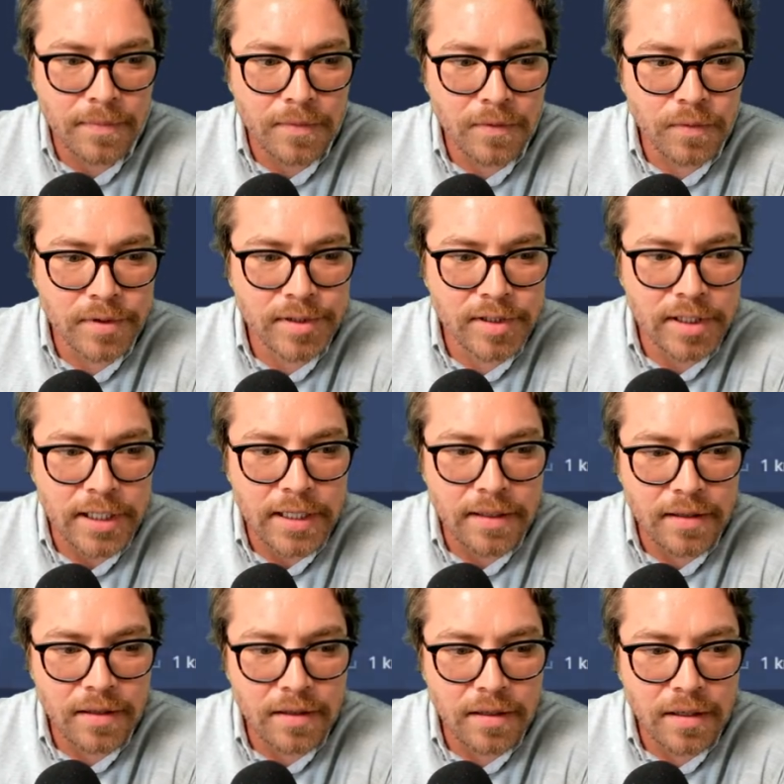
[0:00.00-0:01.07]
We'll see.
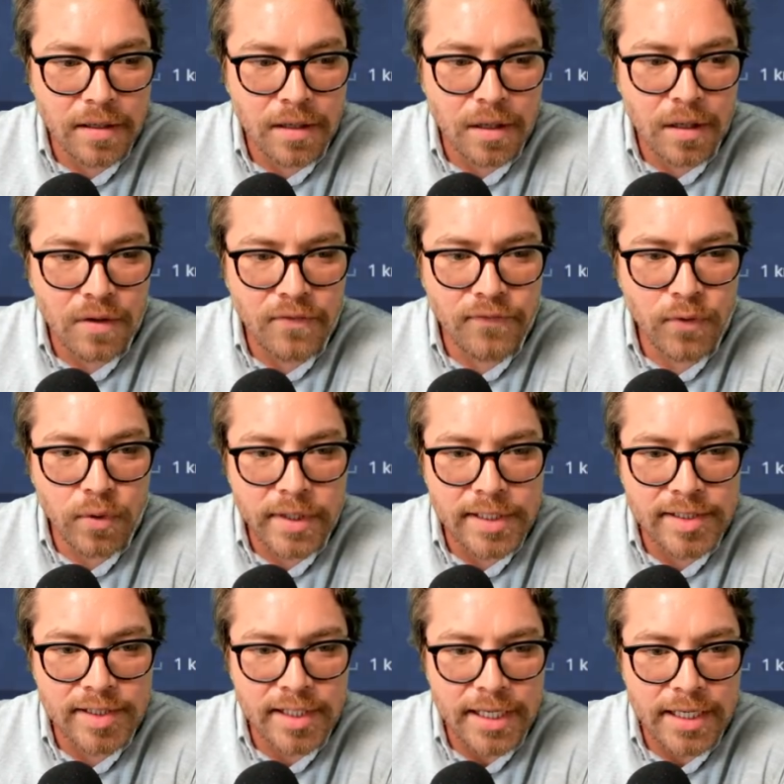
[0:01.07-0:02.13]
Fully
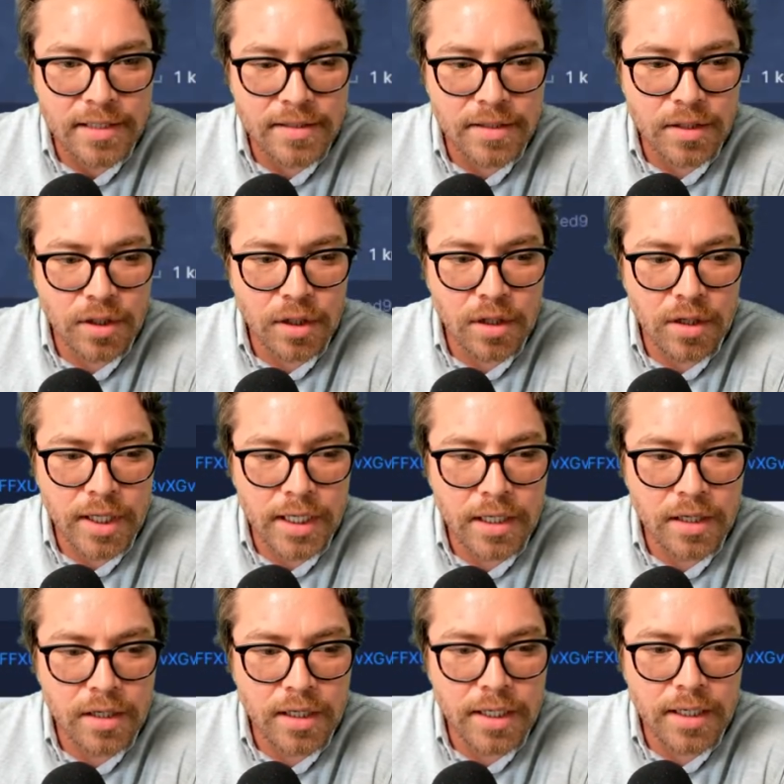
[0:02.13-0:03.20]
synced, looking
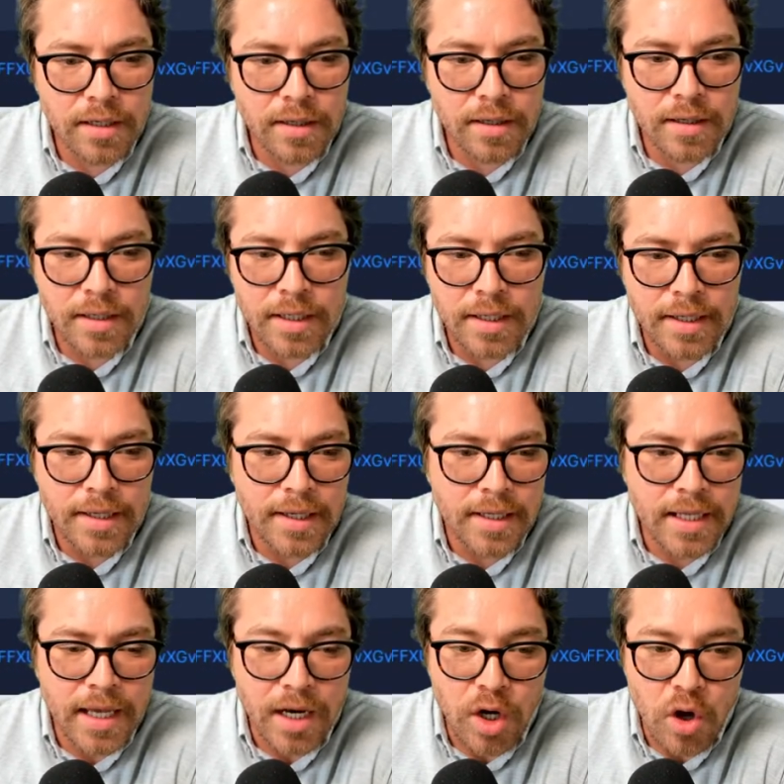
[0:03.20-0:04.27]
good.
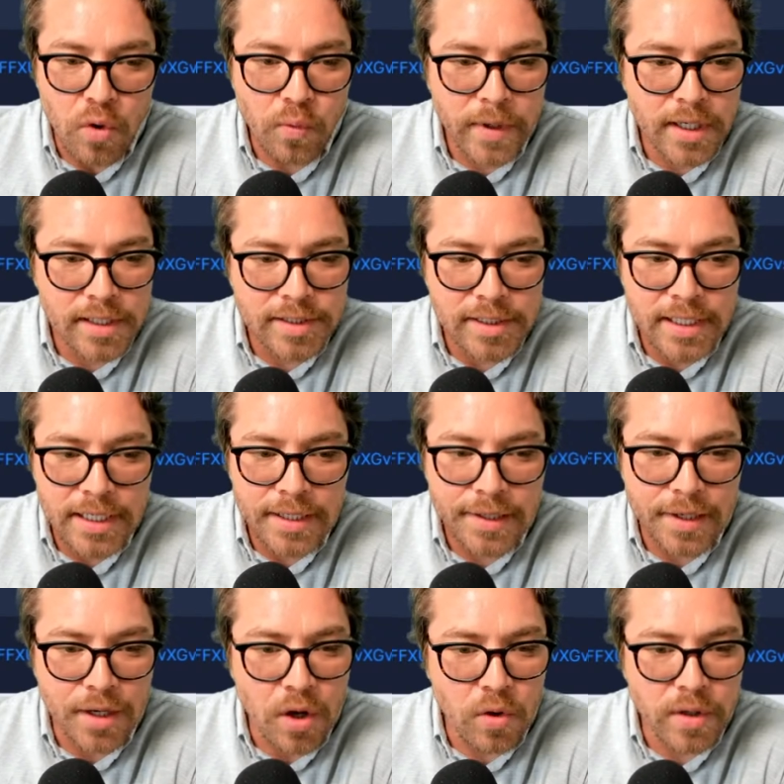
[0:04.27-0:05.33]
Yeah, no witnessing,
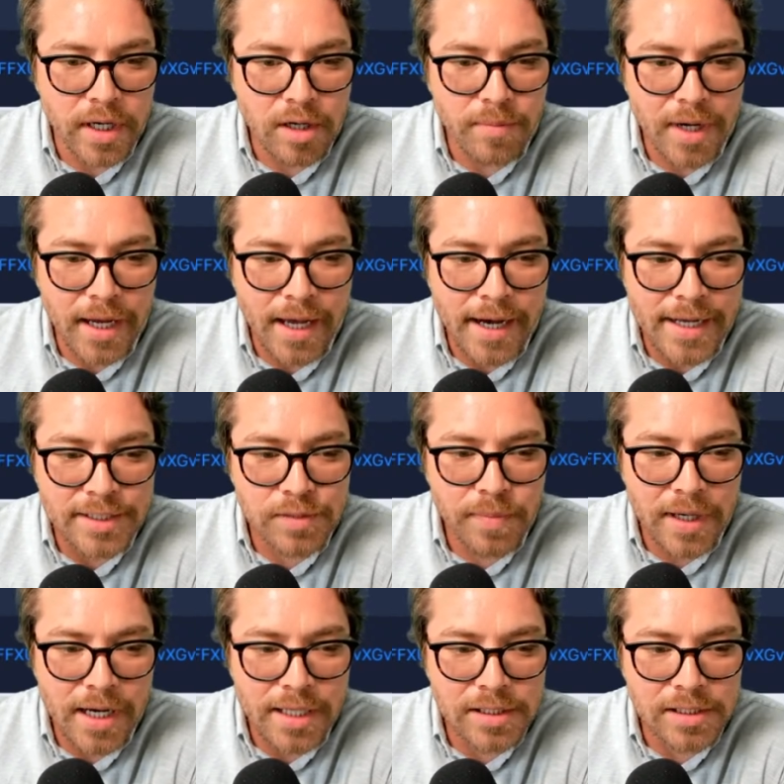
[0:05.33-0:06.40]
no nearby
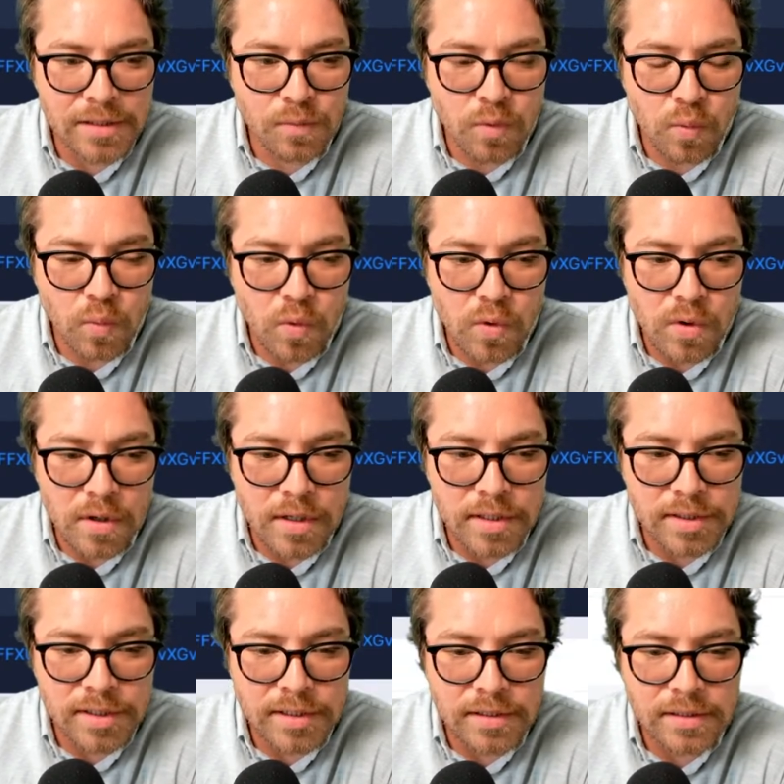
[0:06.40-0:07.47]
hotspots,
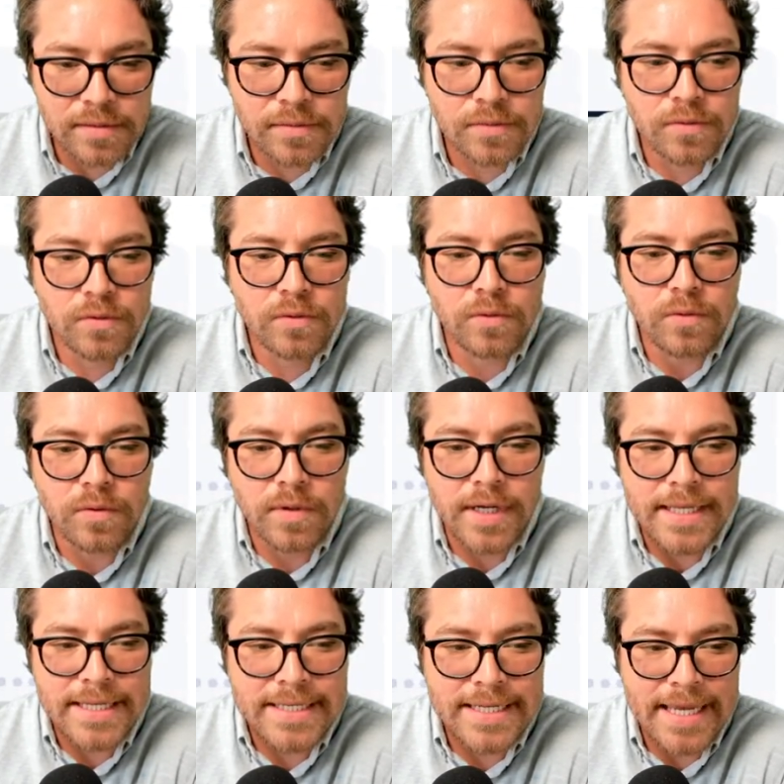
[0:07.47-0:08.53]
rewards. Ooh, a
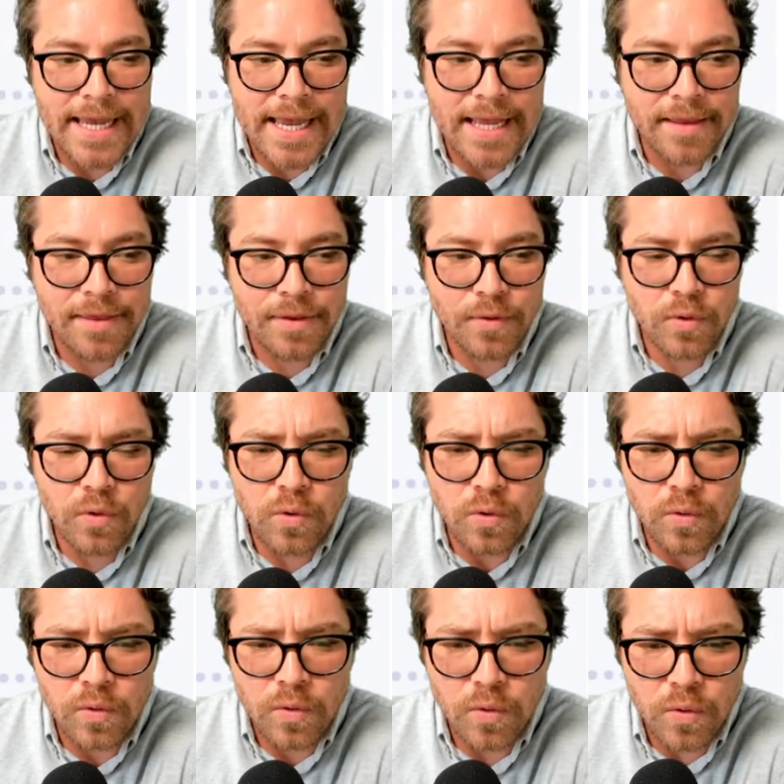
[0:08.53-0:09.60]
tenth.
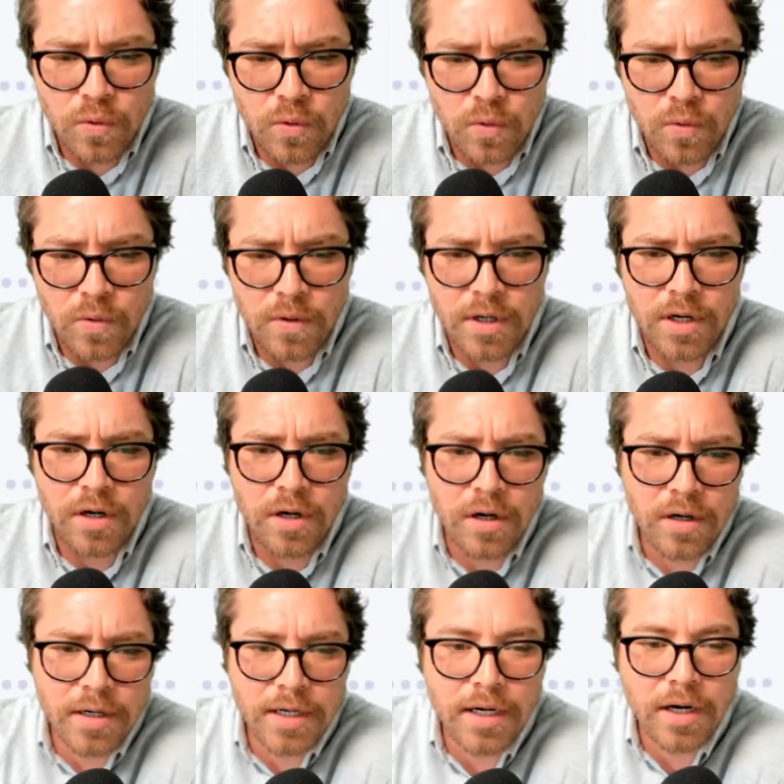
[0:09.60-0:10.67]
Ooh, ooh,
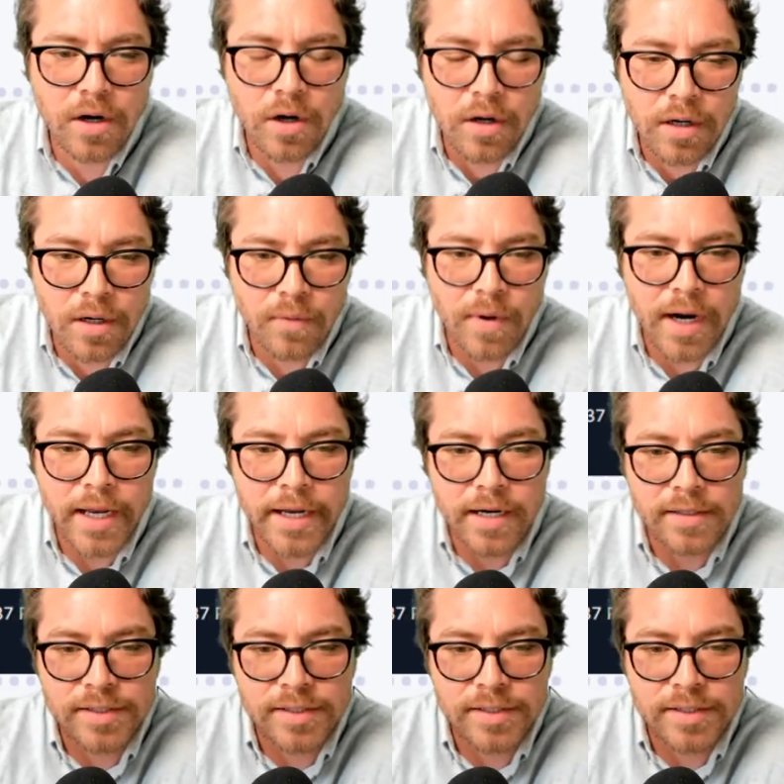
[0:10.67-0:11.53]
hurting, hurting right here.